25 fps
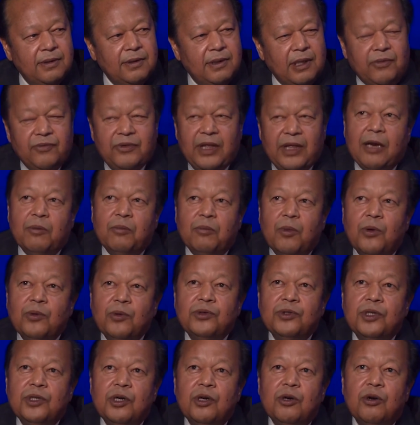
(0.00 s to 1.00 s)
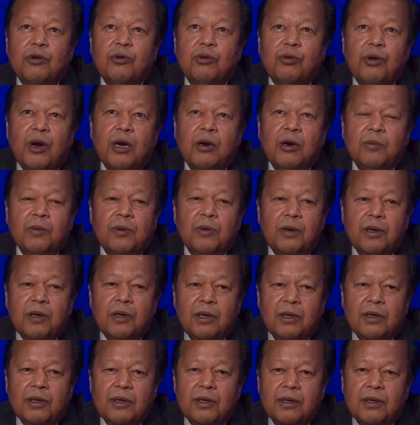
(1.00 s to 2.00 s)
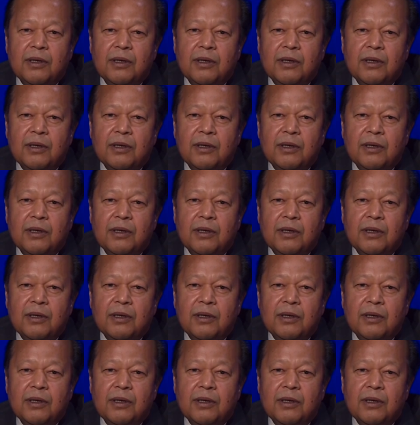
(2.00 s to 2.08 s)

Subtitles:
of that most incredible